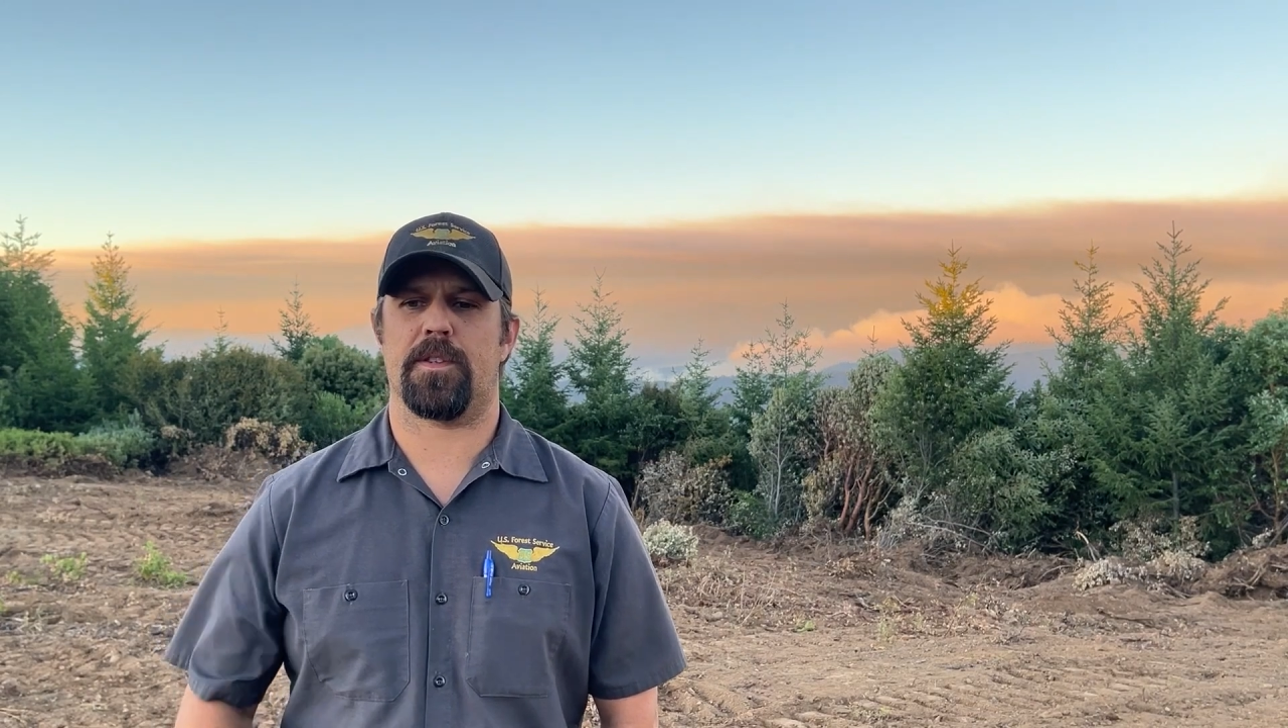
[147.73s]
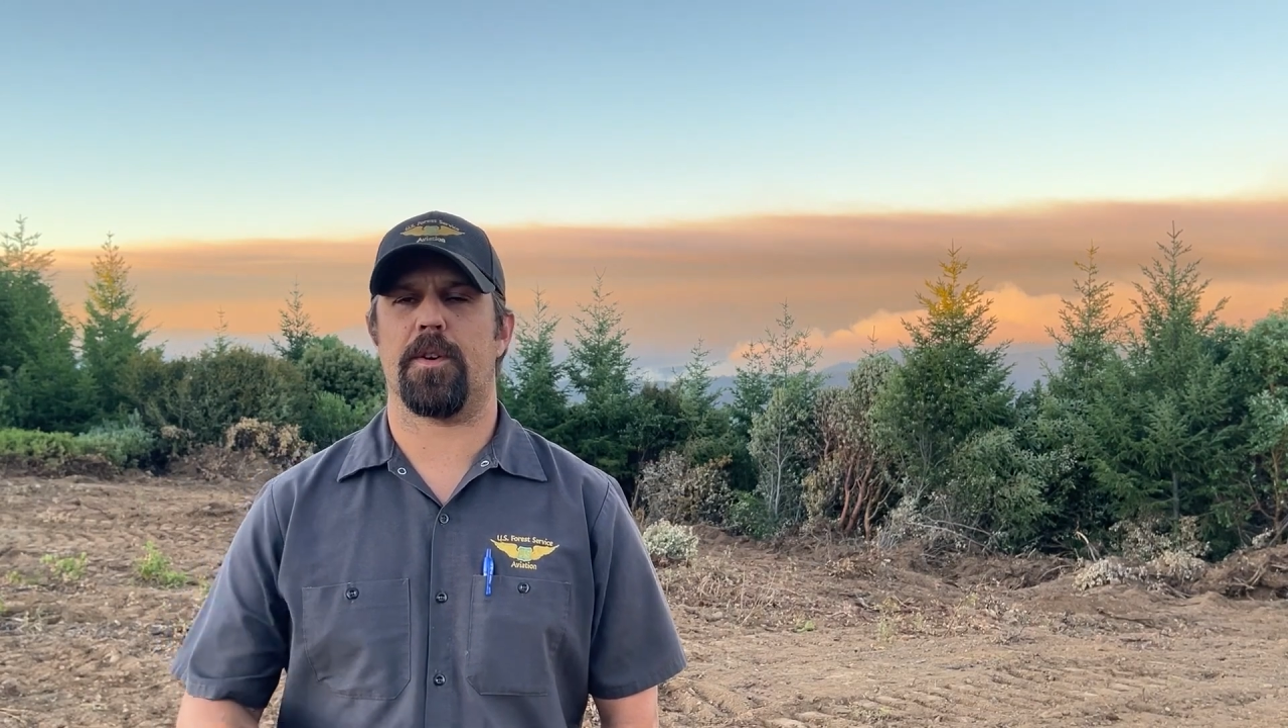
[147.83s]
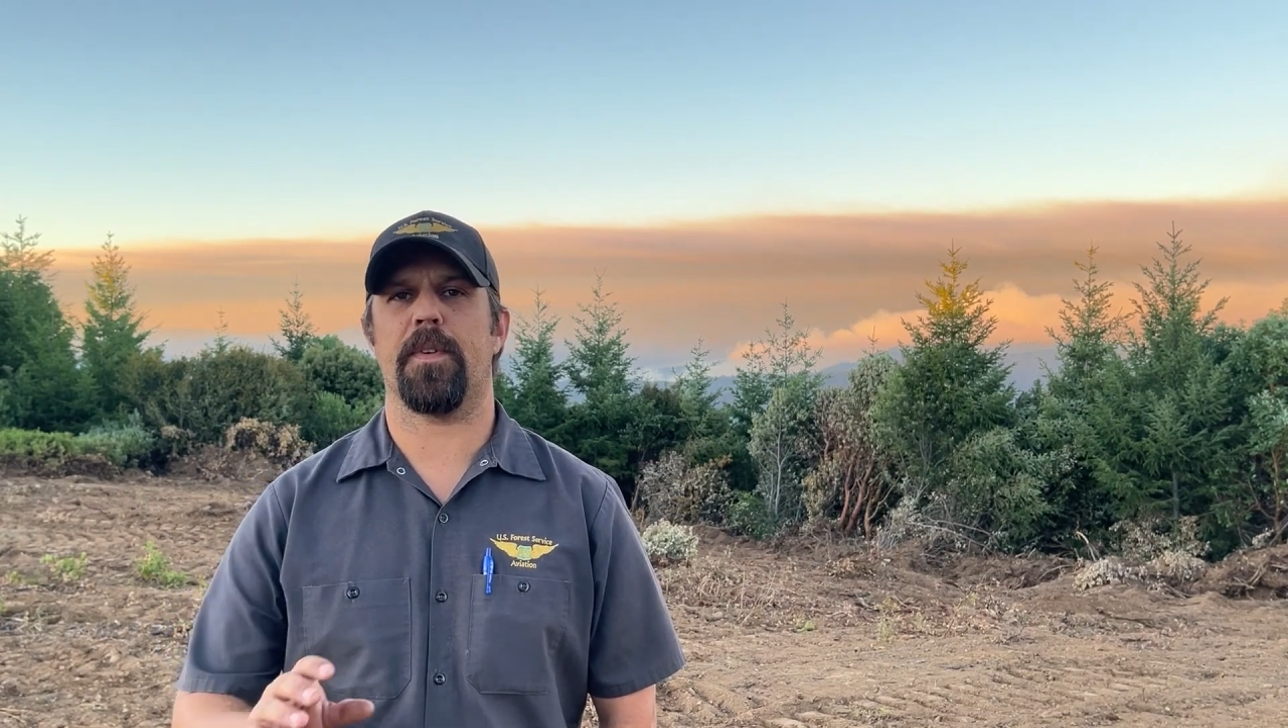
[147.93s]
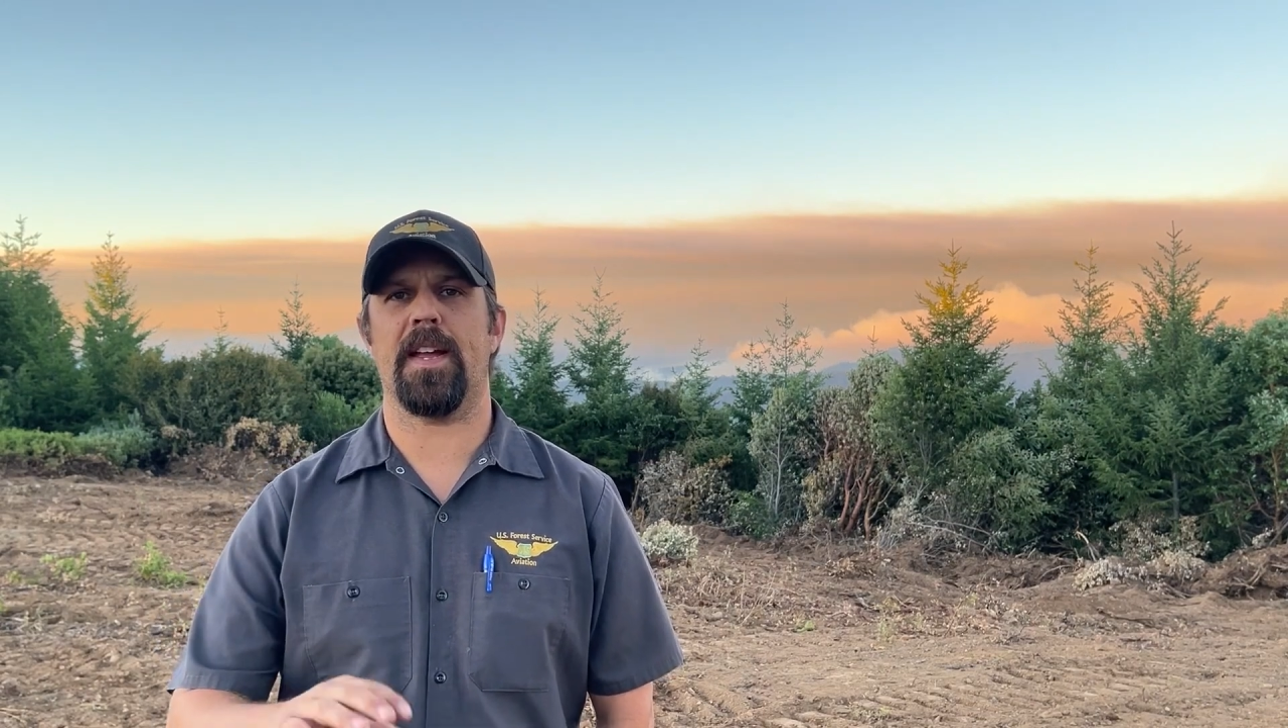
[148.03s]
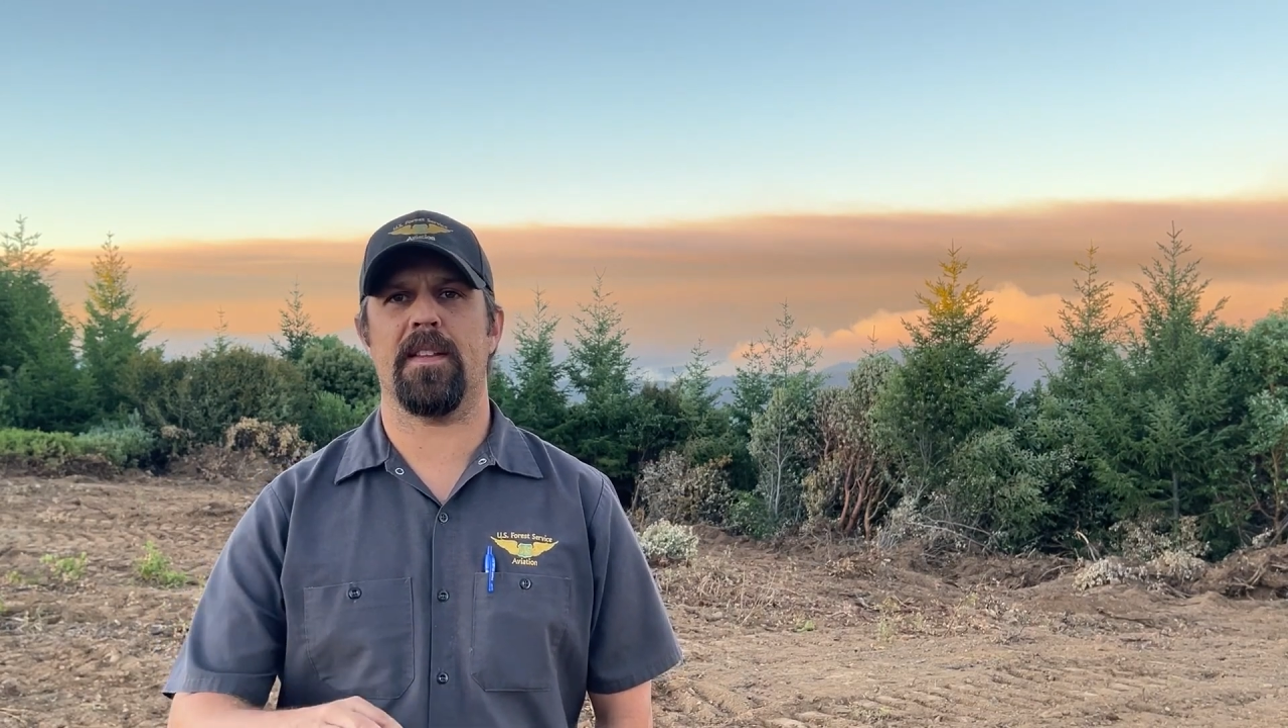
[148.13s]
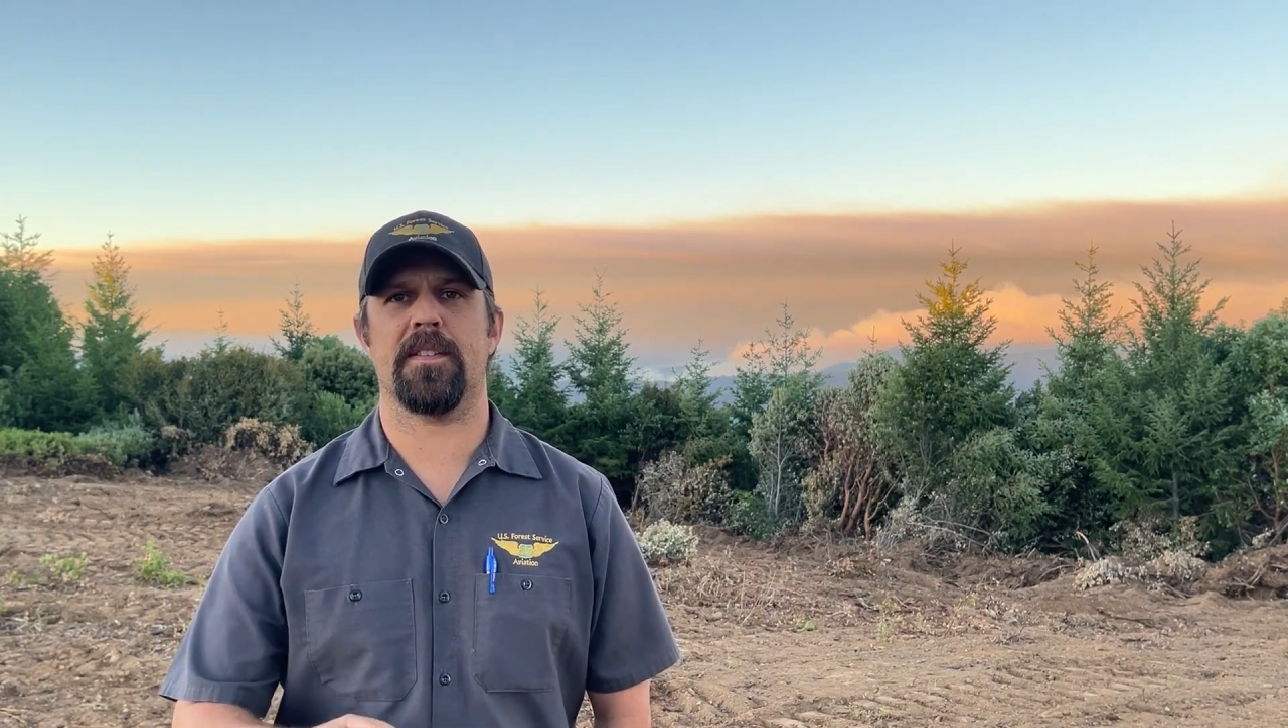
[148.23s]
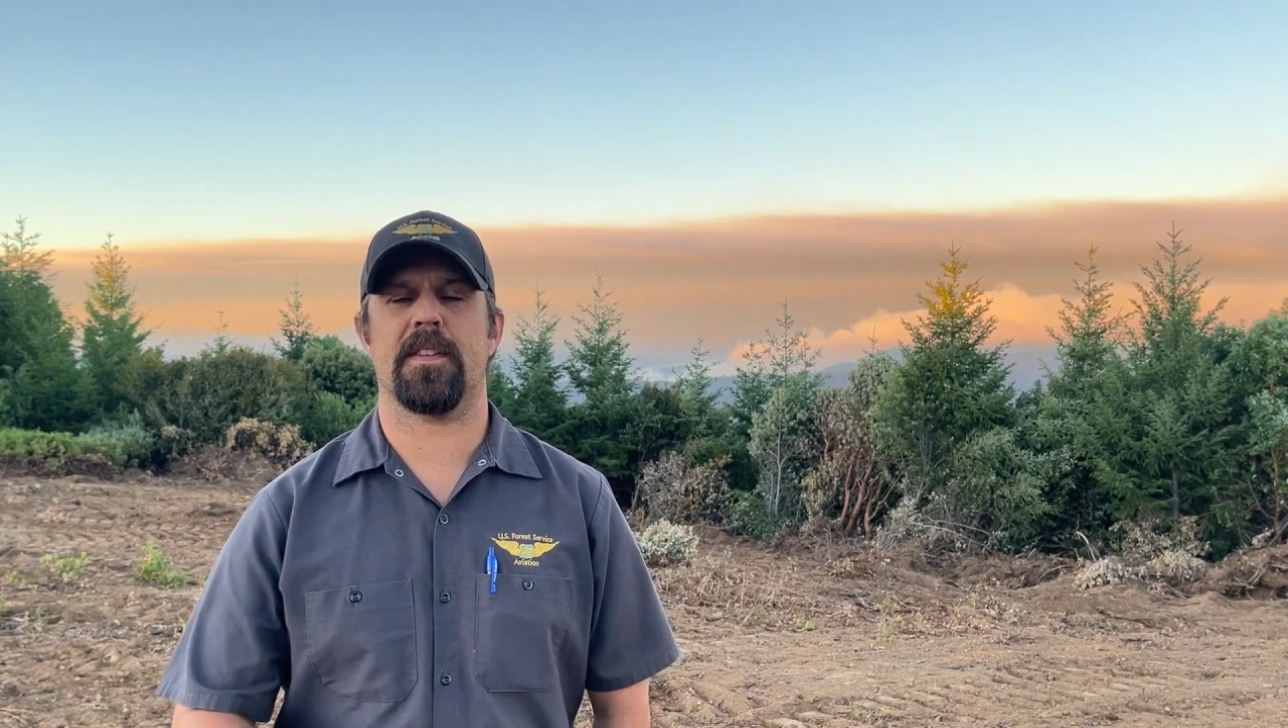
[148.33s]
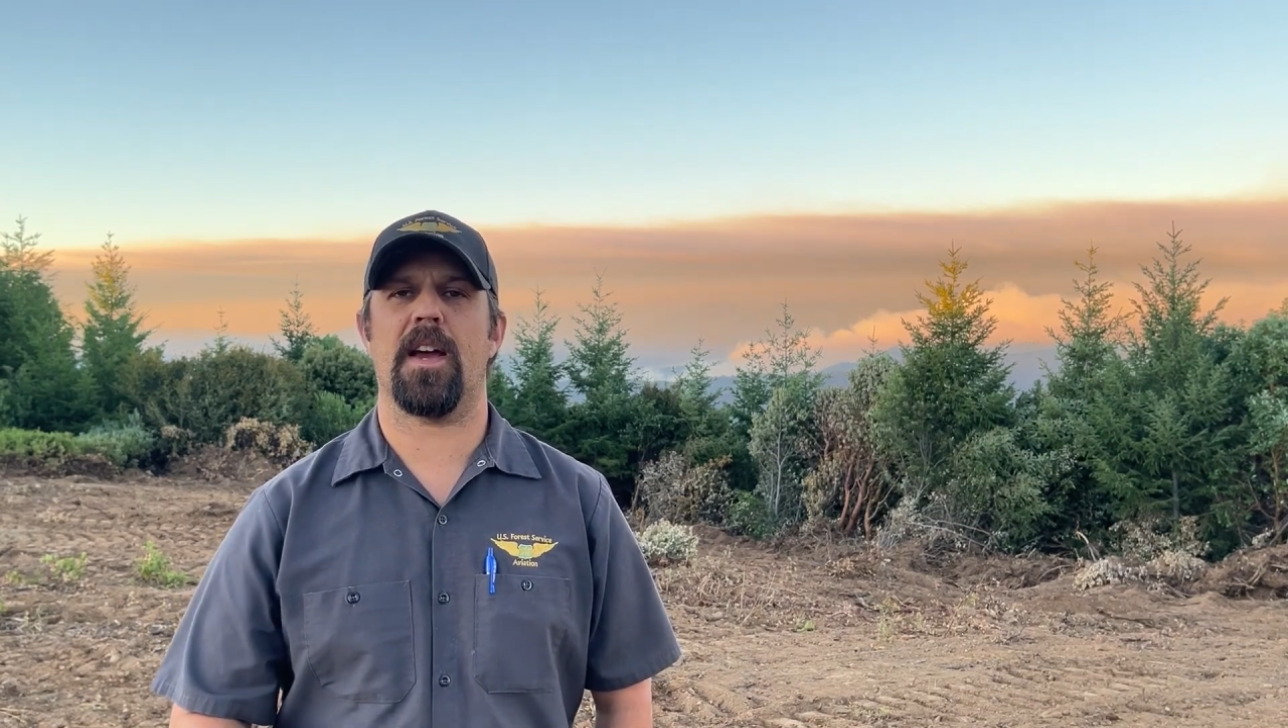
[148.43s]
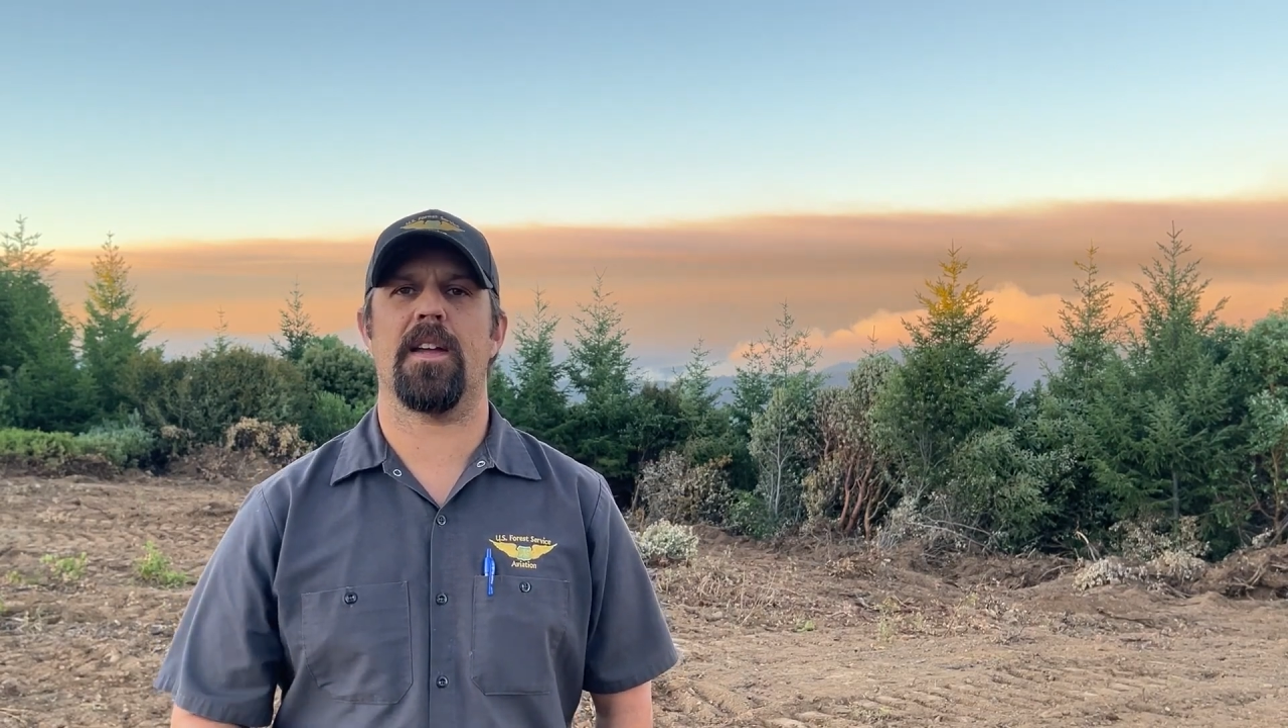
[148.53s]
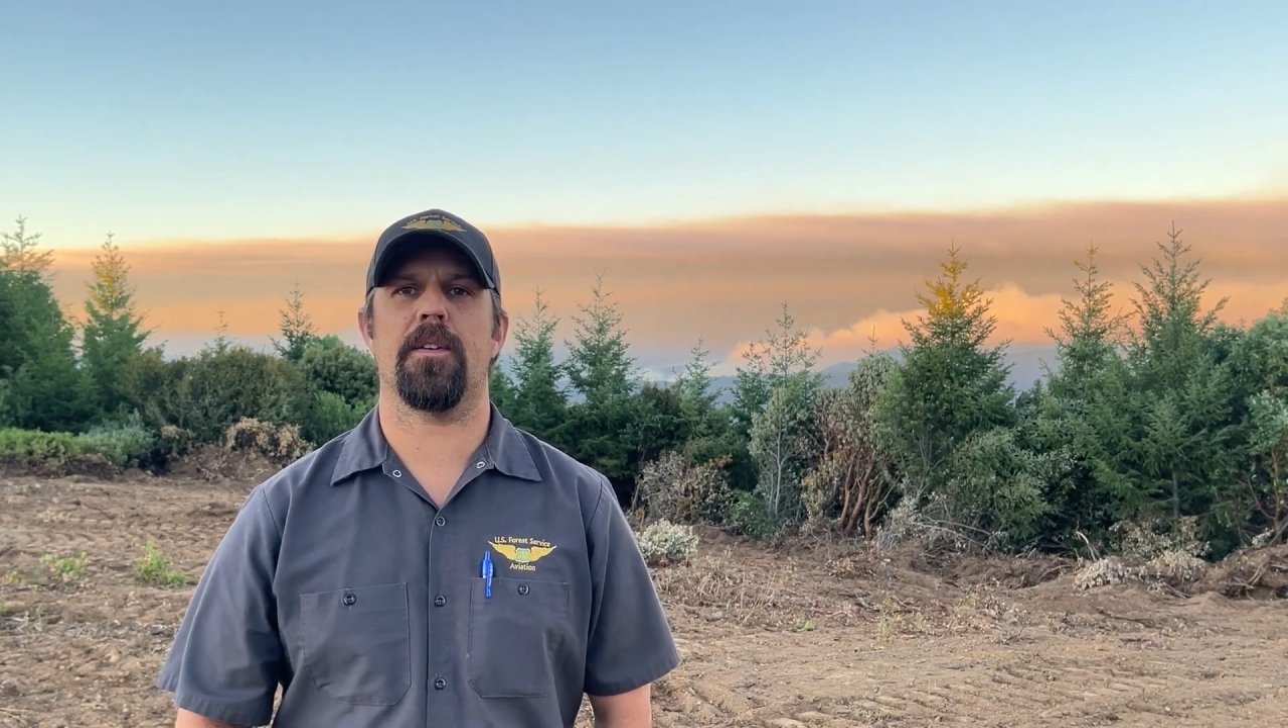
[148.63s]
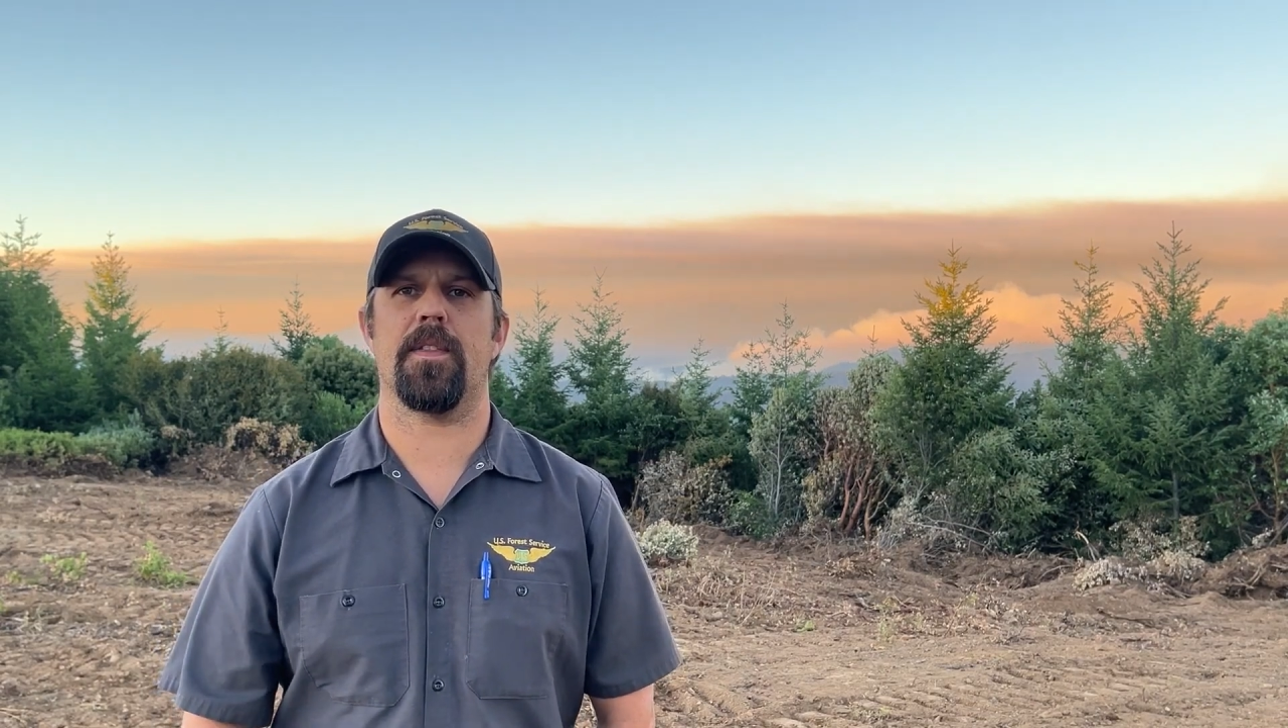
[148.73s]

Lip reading: surveillance side,